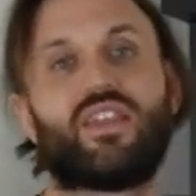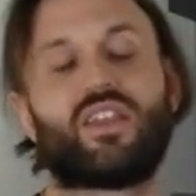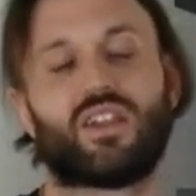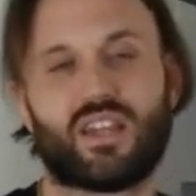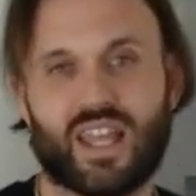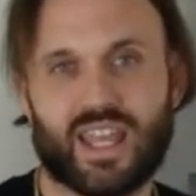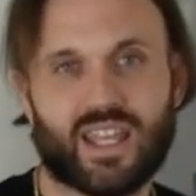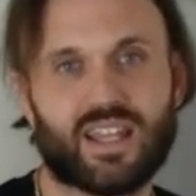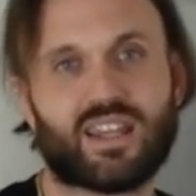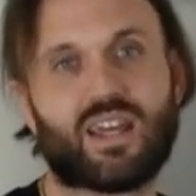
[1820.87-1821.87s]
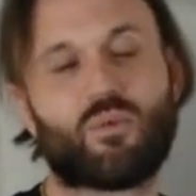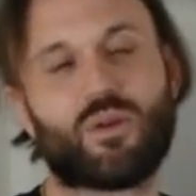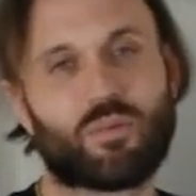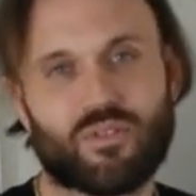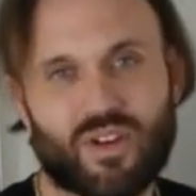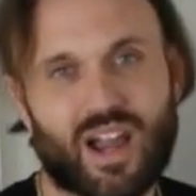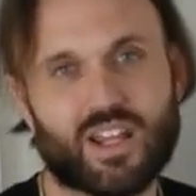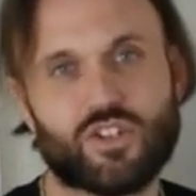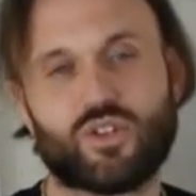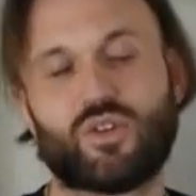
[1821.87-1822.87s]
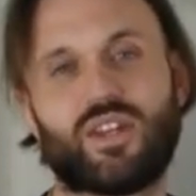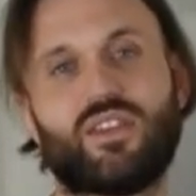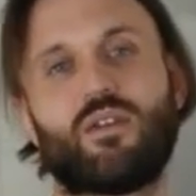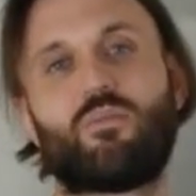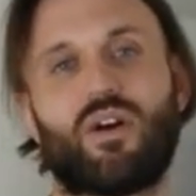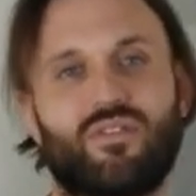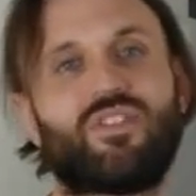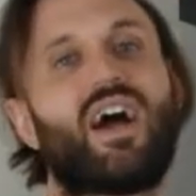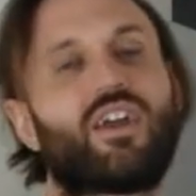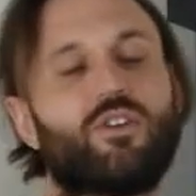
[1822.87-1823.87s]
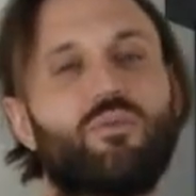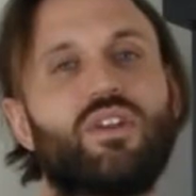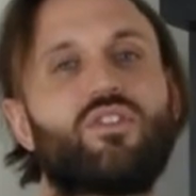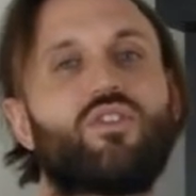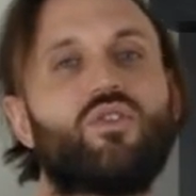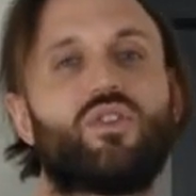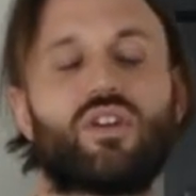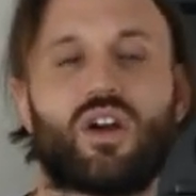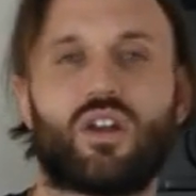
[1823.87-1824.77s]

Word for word: the link that we provide you in the above document so you can